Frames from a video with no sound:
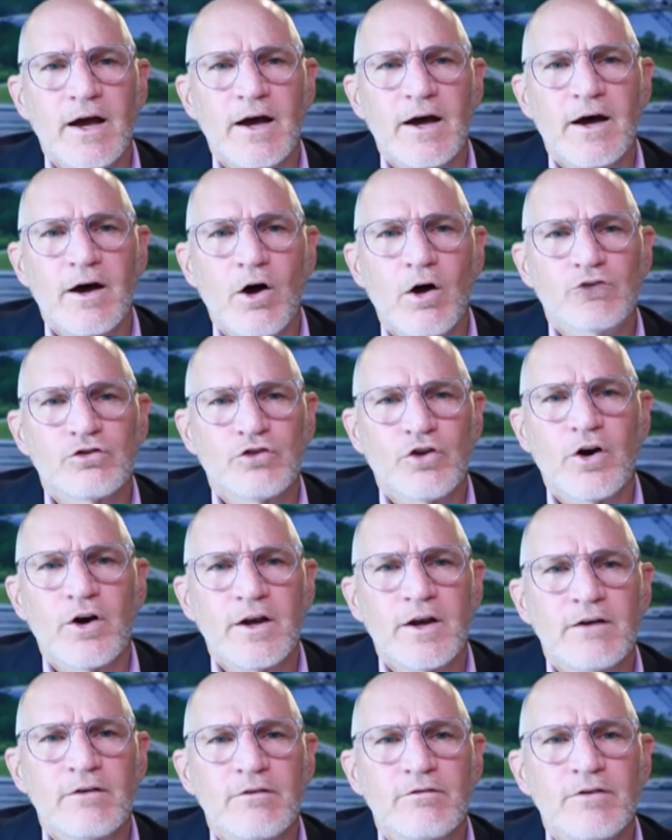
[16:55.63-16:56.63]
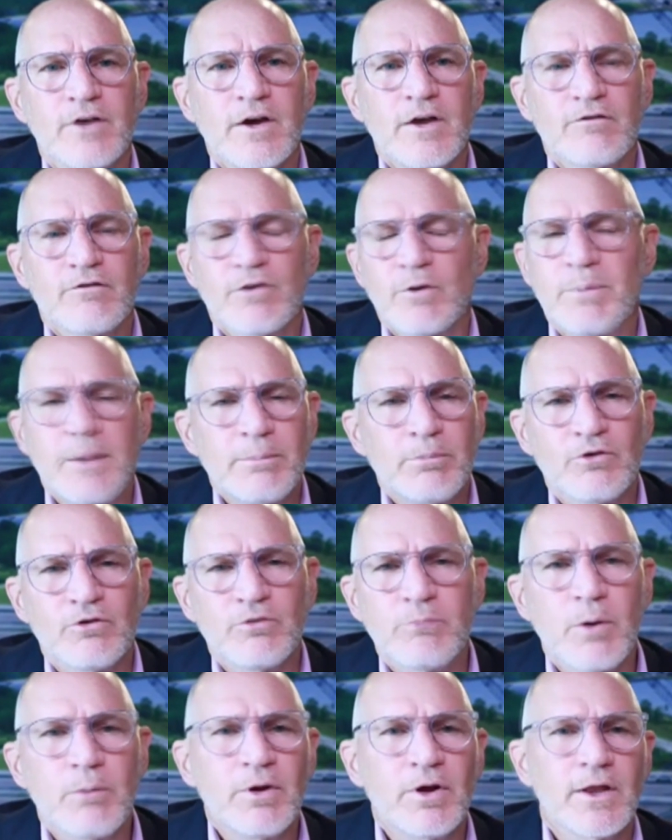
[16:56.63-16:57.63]
alternative for people's
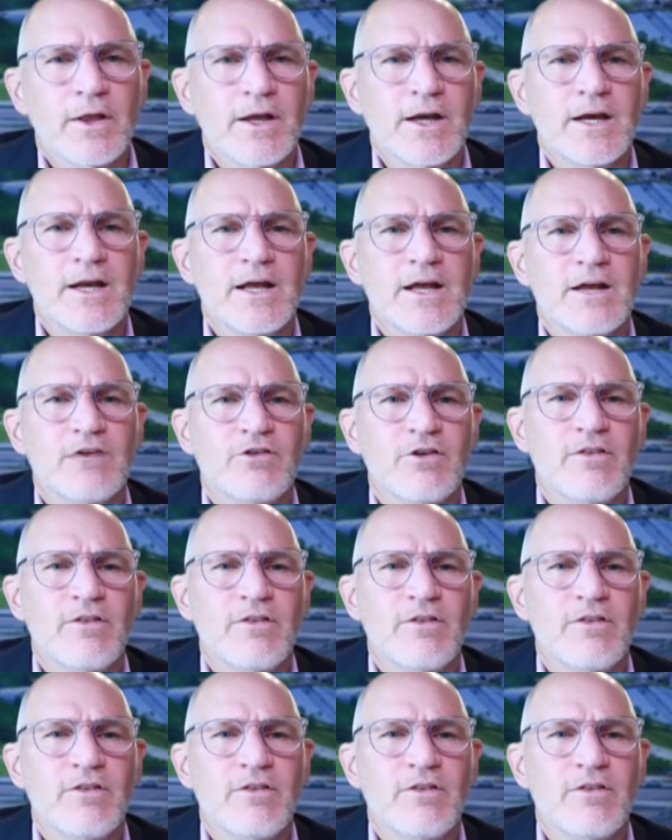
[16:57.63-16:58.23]
mobility needs.